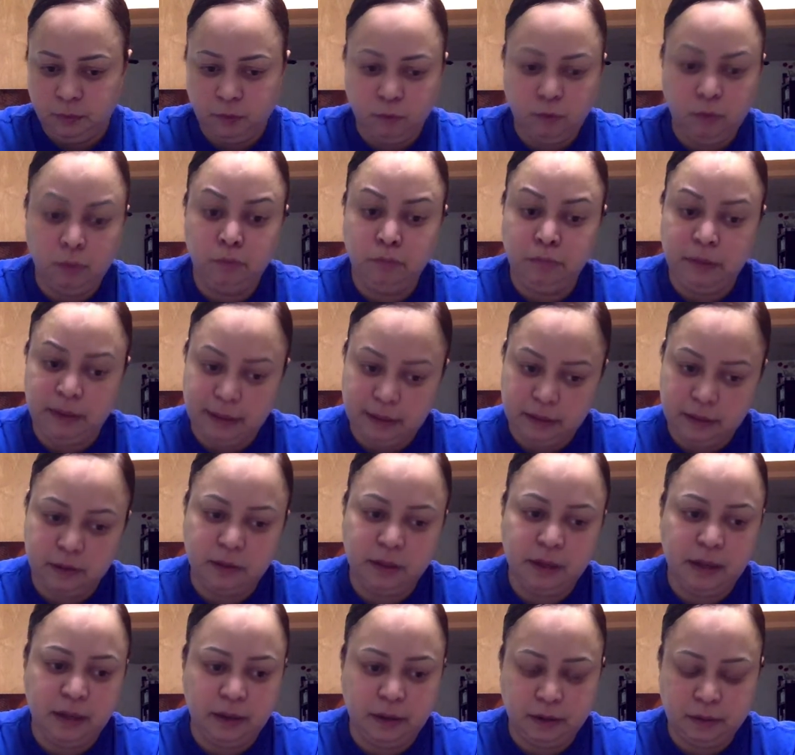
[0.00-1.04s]
went back to
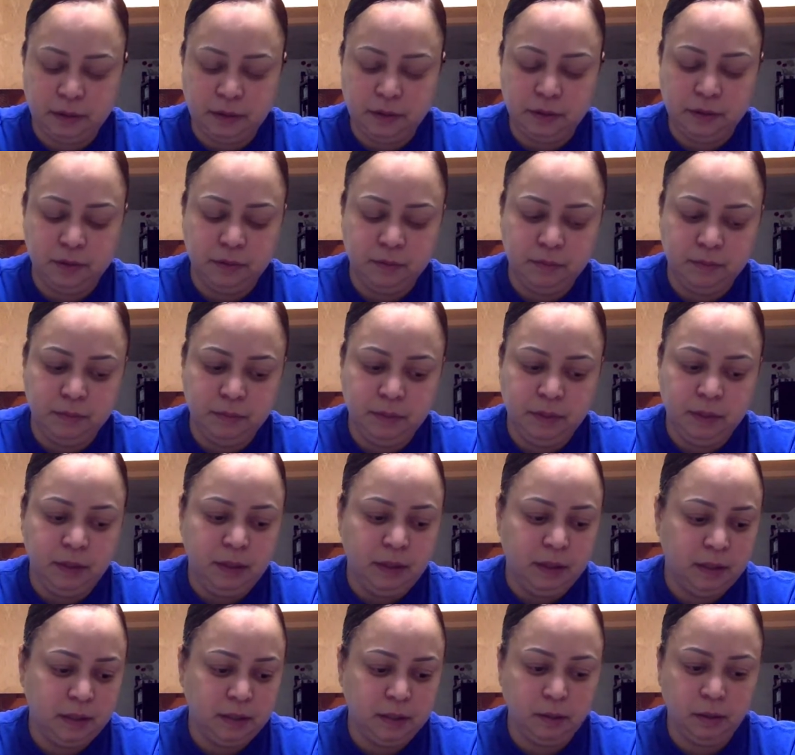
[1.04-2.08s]
Natters.
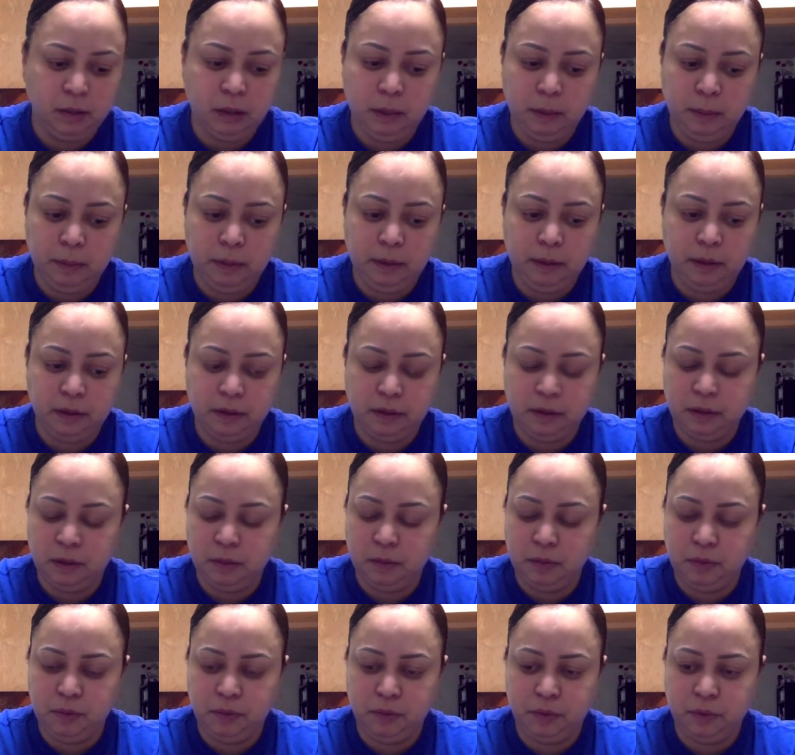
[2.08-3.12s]
It's only a matter of time
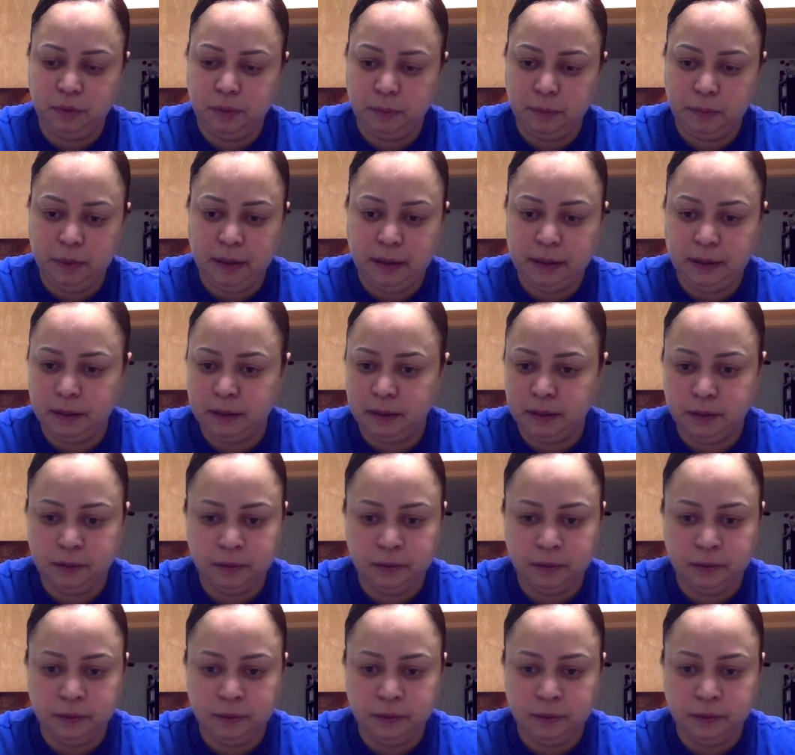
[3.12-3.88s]
before they're back